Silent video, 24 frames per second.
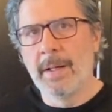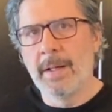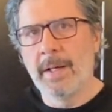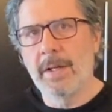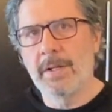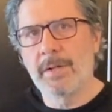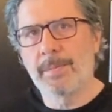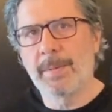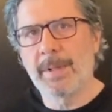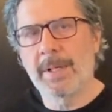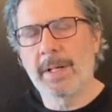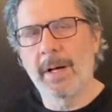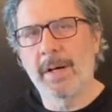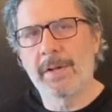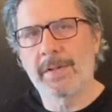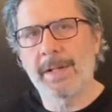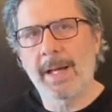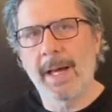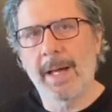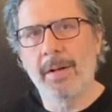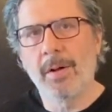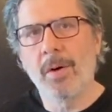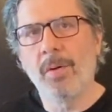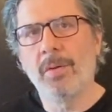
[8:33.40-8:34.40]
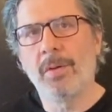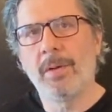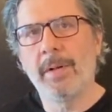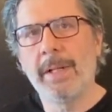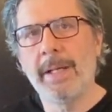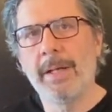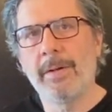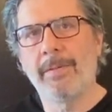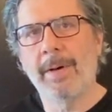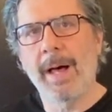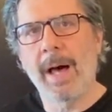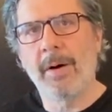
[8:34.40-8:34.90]
is because I don't
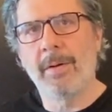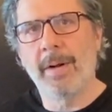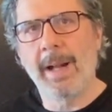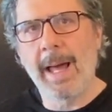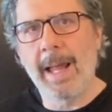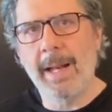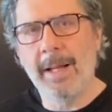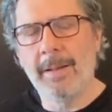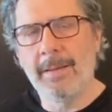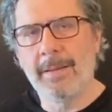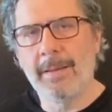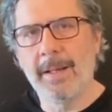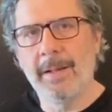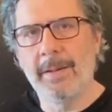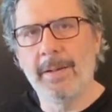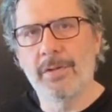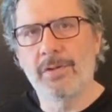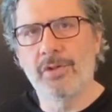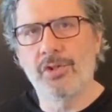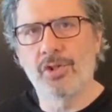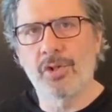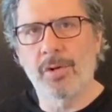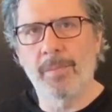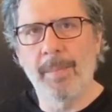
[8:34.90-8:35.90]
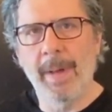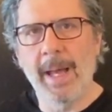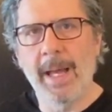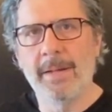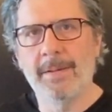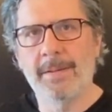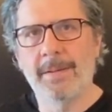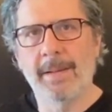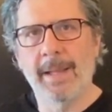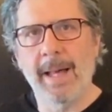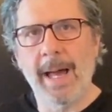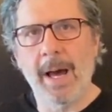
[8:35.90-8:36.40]
leave out anything that's
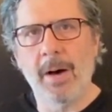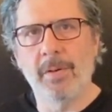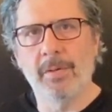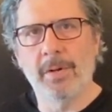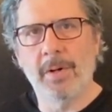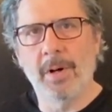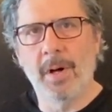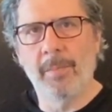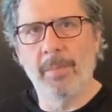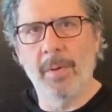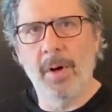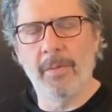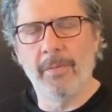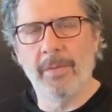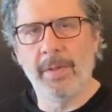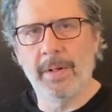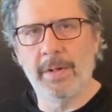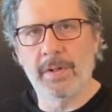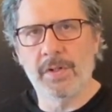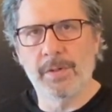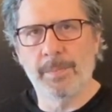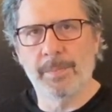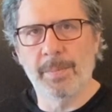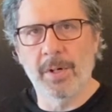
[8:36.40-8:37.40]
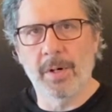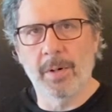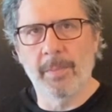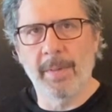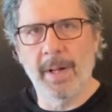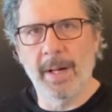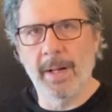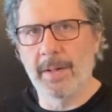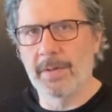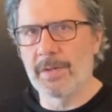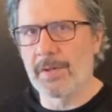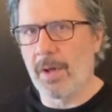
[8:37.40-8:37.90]
germane to the outcome of the
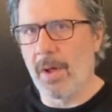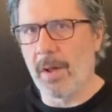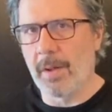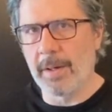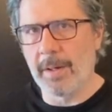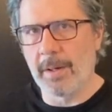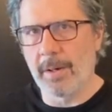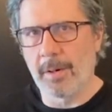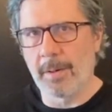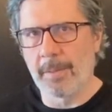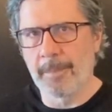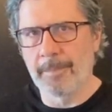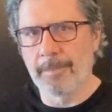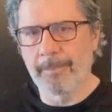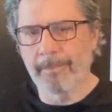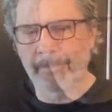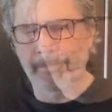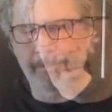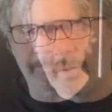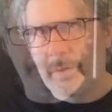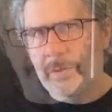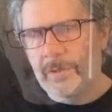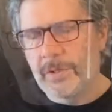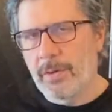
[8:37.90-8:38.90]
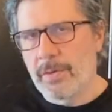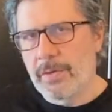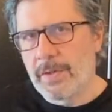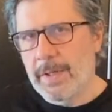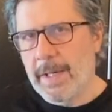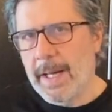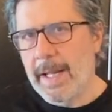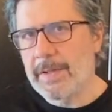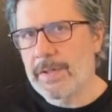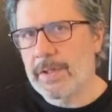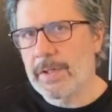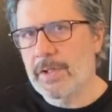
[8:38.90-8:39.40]
experiment. It's all here. So in
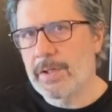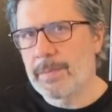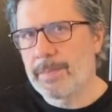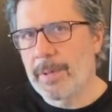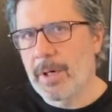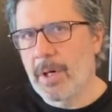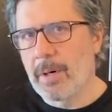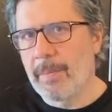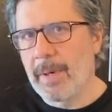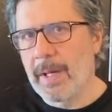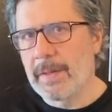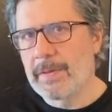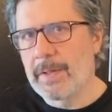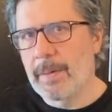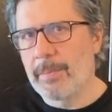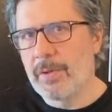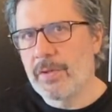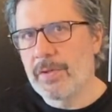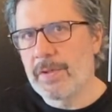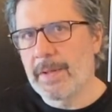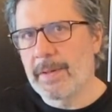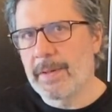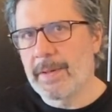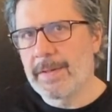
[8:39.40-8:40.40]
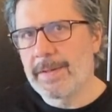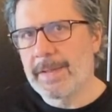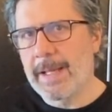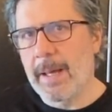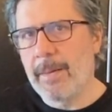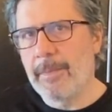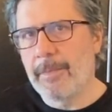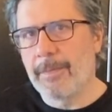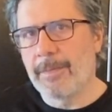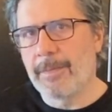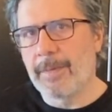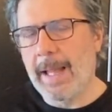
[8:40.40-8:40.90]
today's experiment, I'm using the
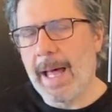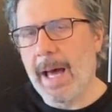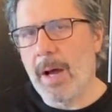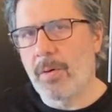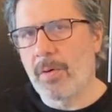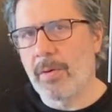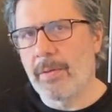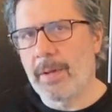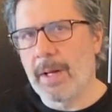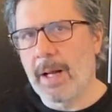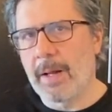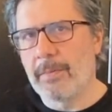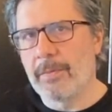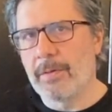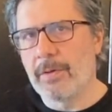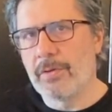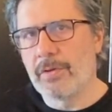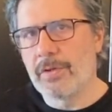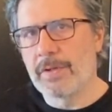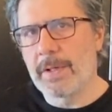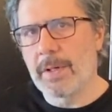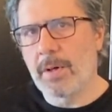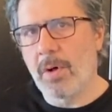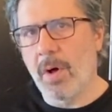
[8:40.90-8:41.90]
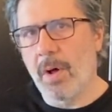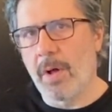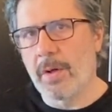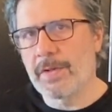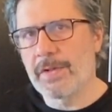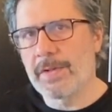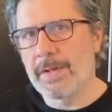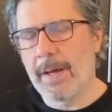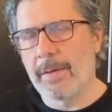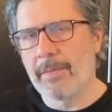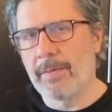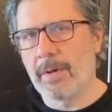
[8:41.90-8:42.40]
same flour that I've used in all
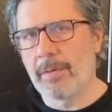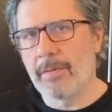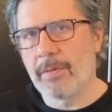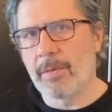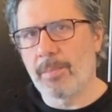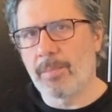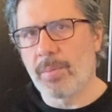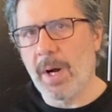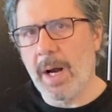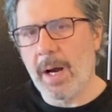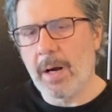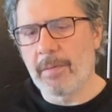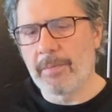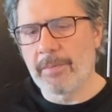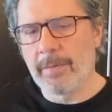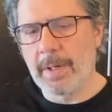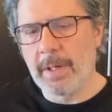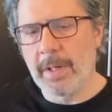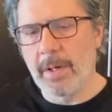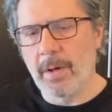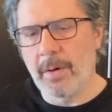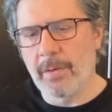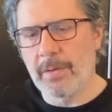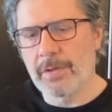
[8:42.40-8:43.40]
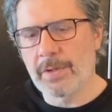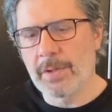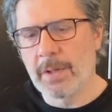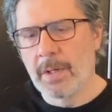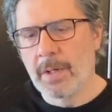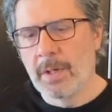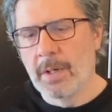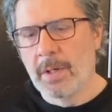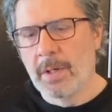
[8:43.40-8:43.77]
7 of the prior videos.